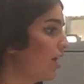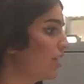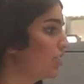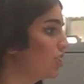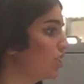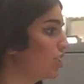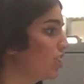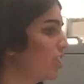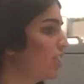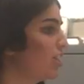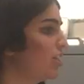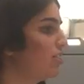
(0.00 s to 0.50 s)

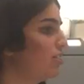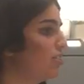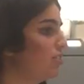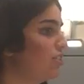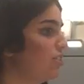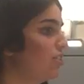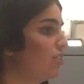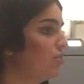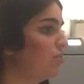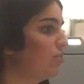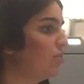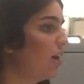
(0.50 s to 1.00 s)
Actually,
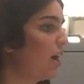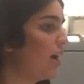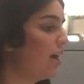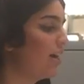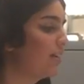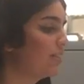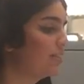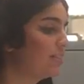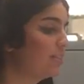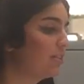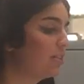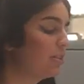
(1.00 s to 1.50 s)
you know,
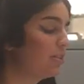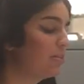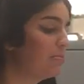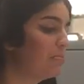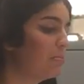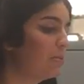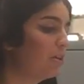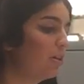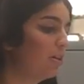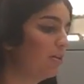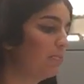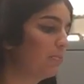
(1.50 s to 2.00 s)
as the
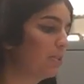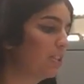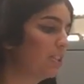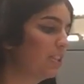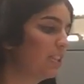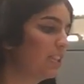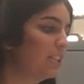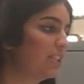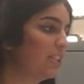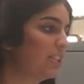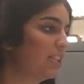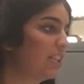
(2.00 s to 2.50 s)
more I'm
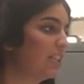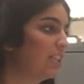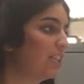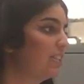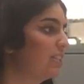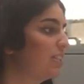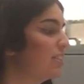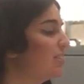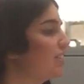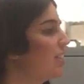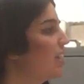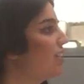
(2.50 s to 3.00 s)
listening to
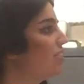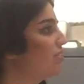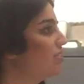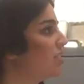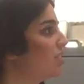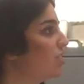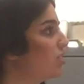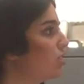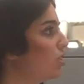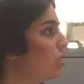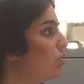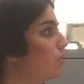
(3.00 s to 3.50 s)
this, it
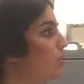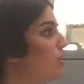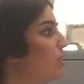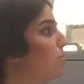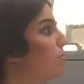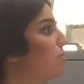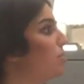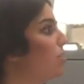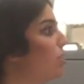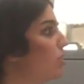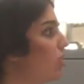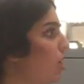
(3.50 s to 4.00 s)
sounds as though
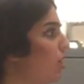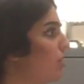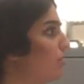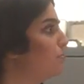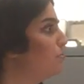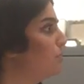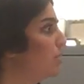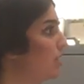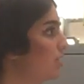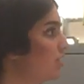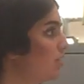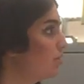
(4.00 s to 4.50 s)
there was a lot
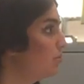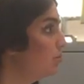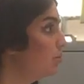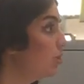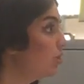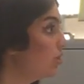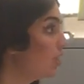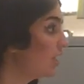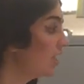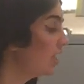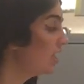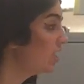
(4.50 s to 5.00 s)
of
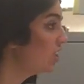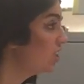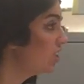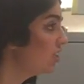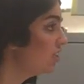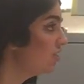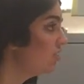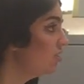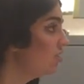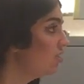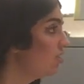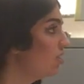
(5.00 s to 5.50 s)

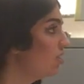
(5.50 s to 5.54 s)
miscommunication,